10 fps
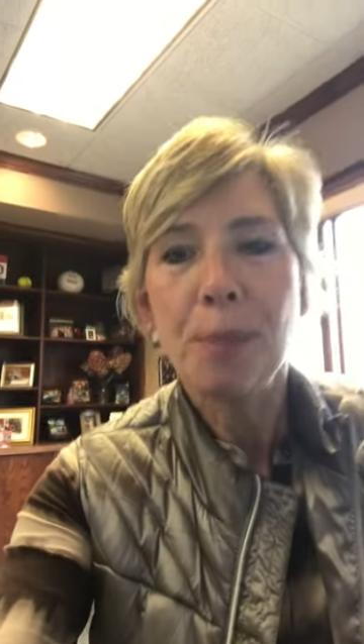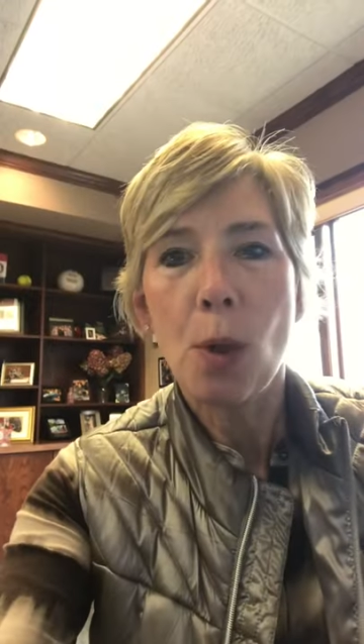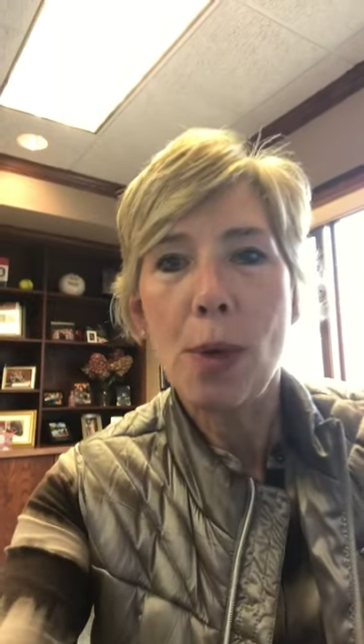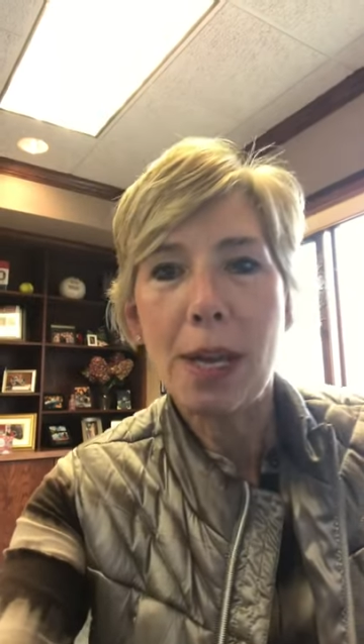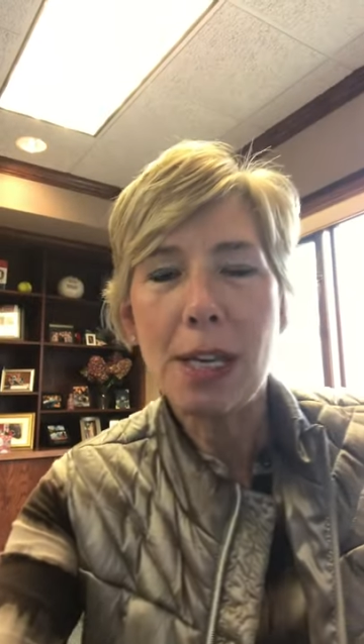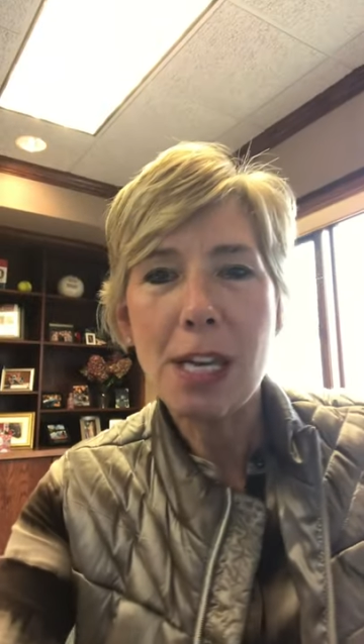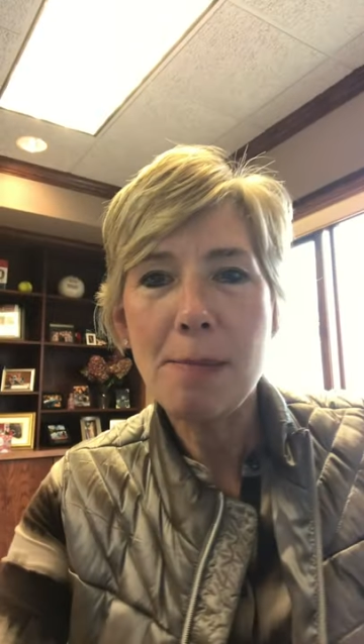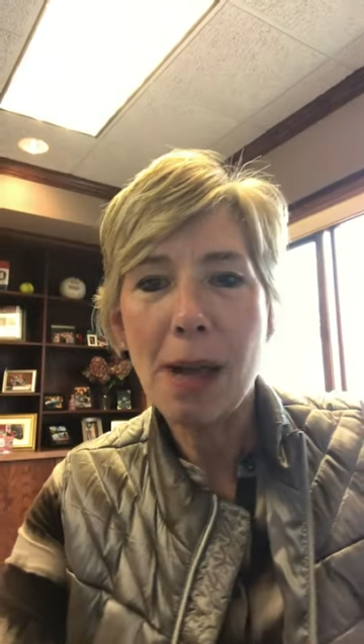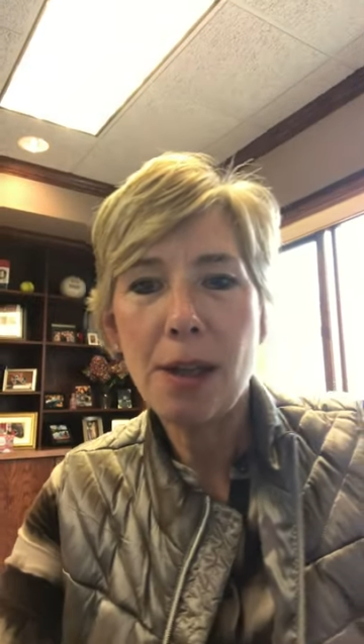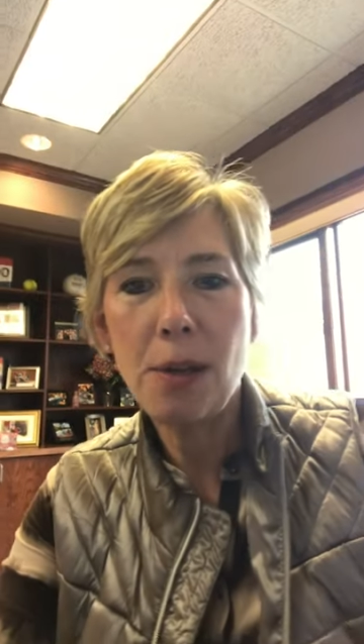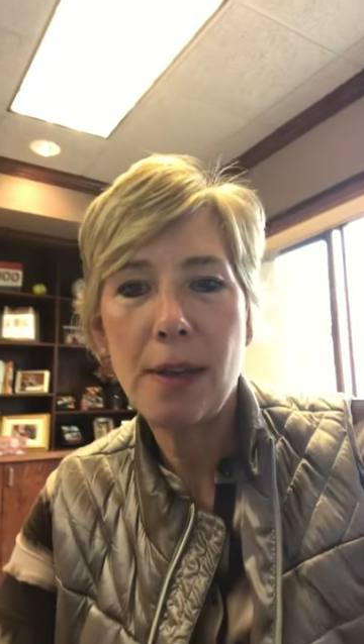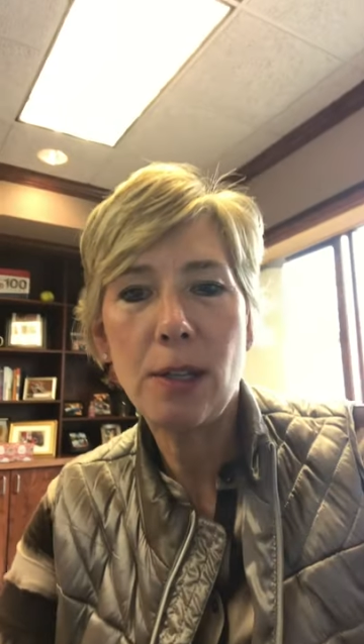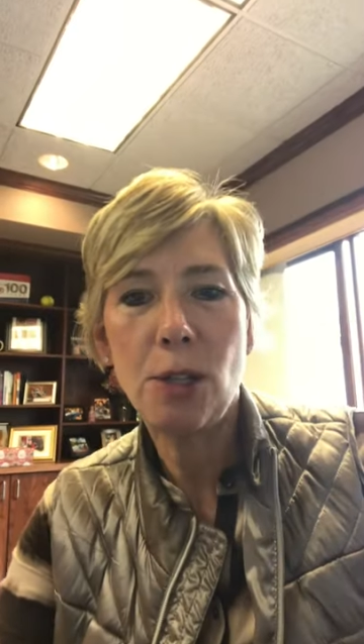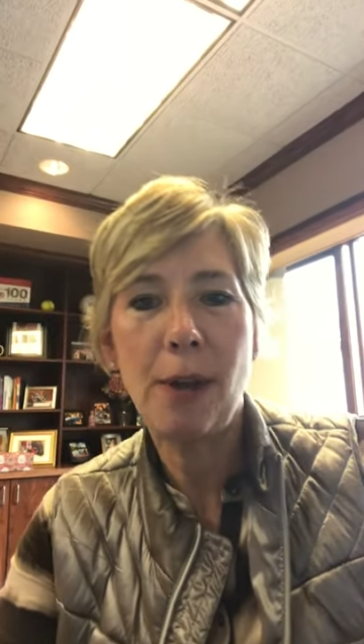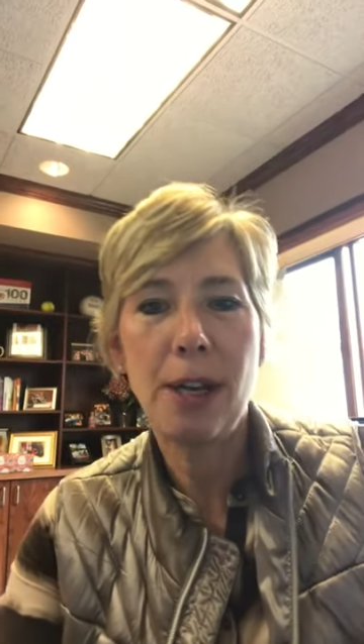We can email you these
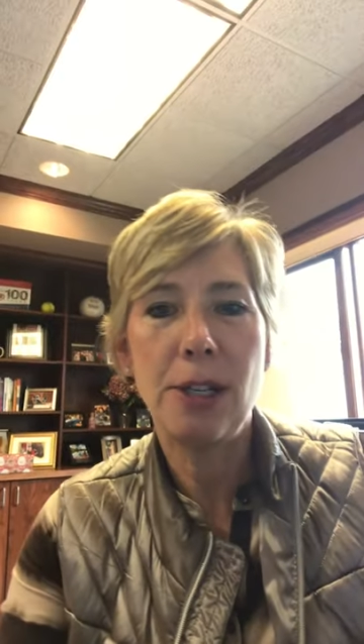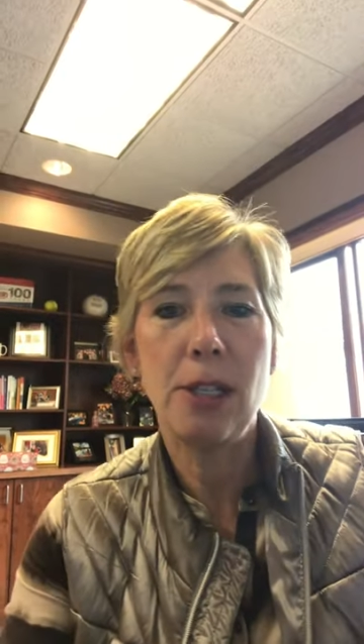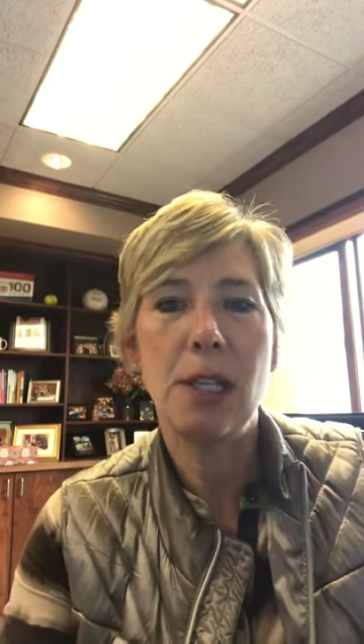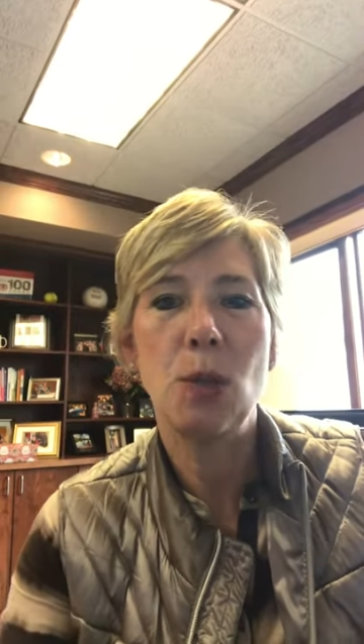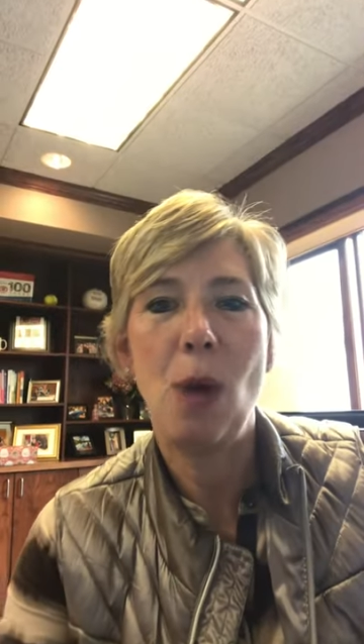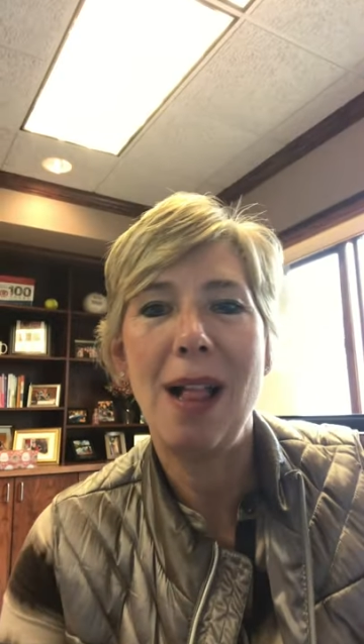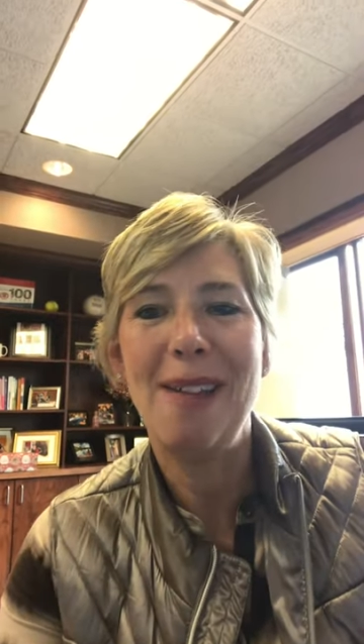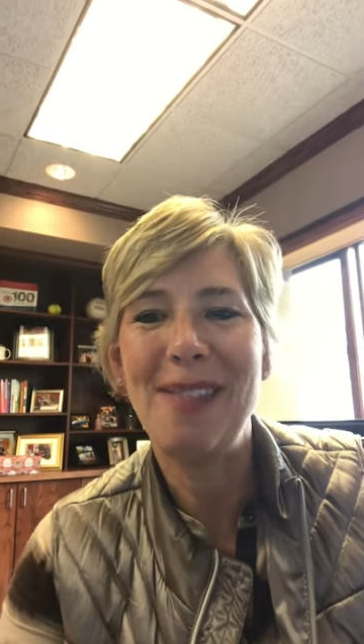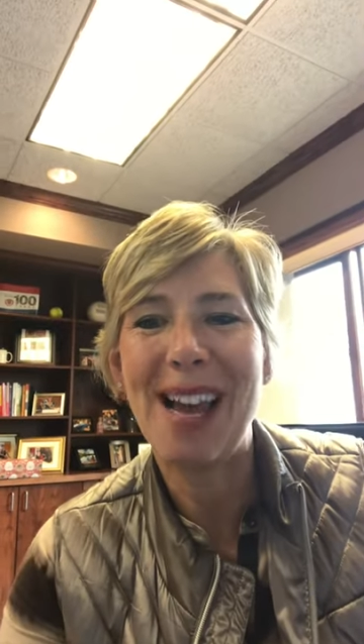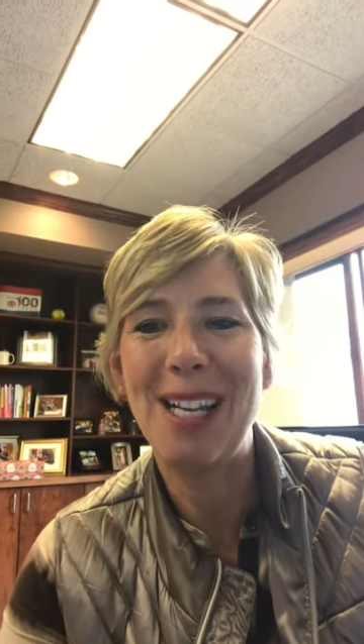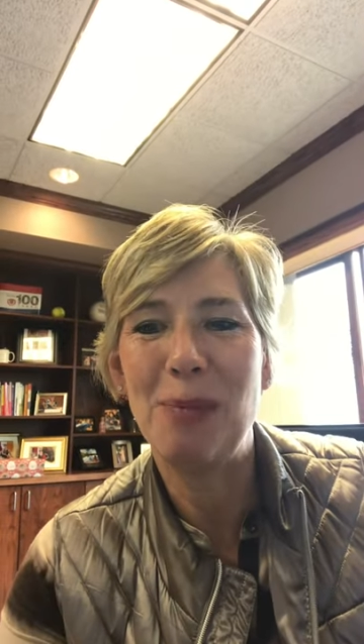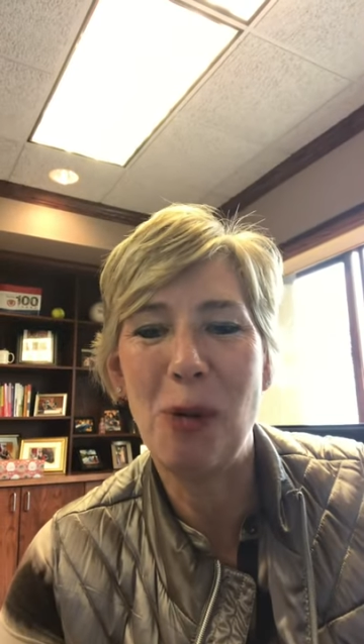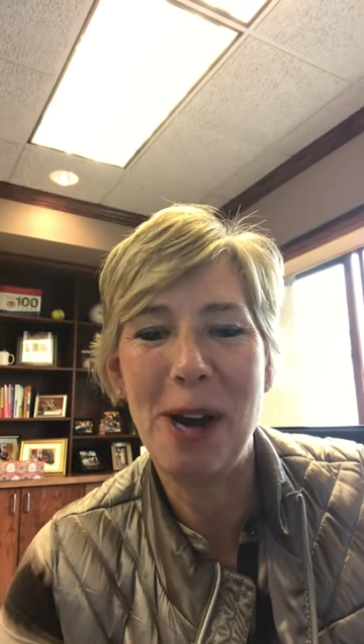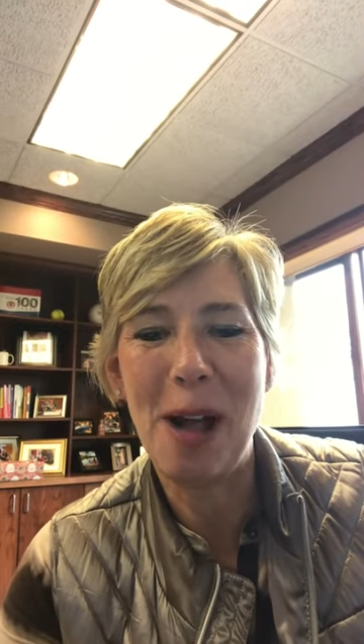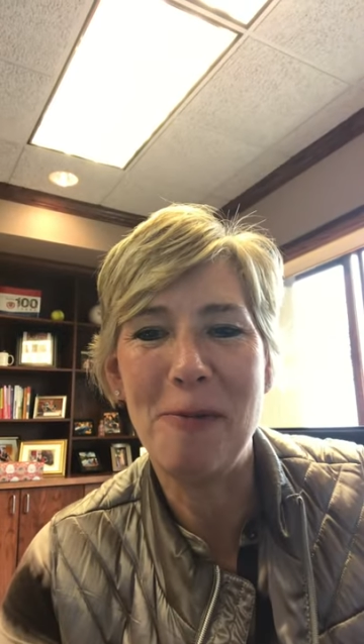directions as well if that is
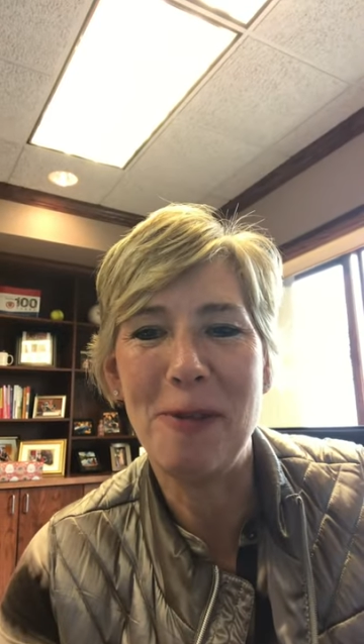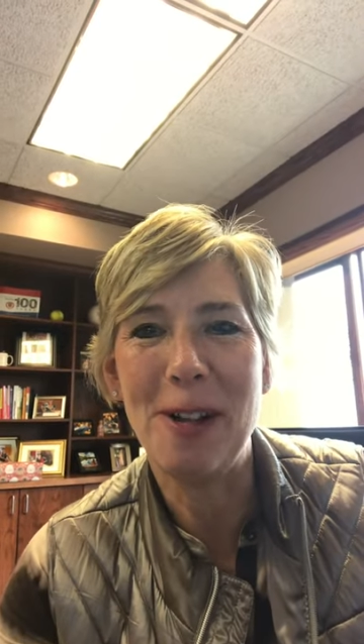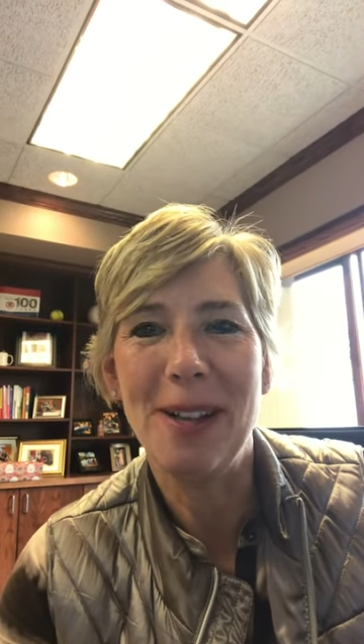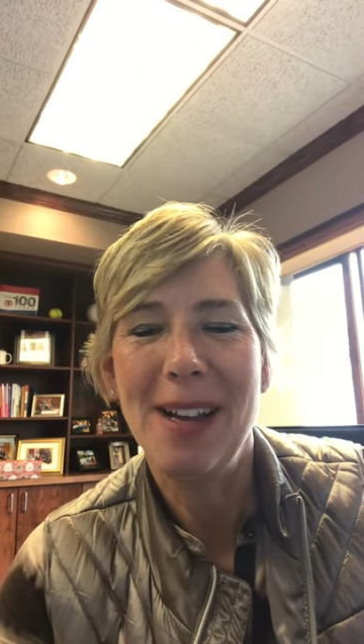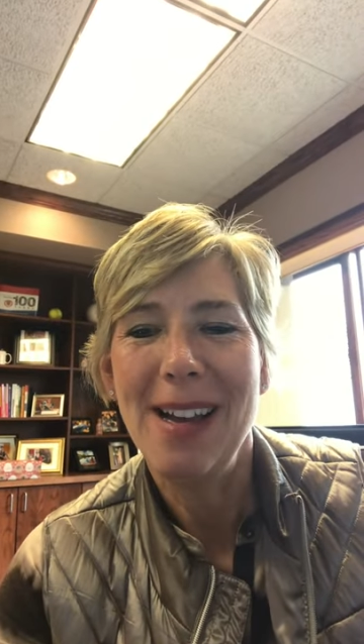more helpful.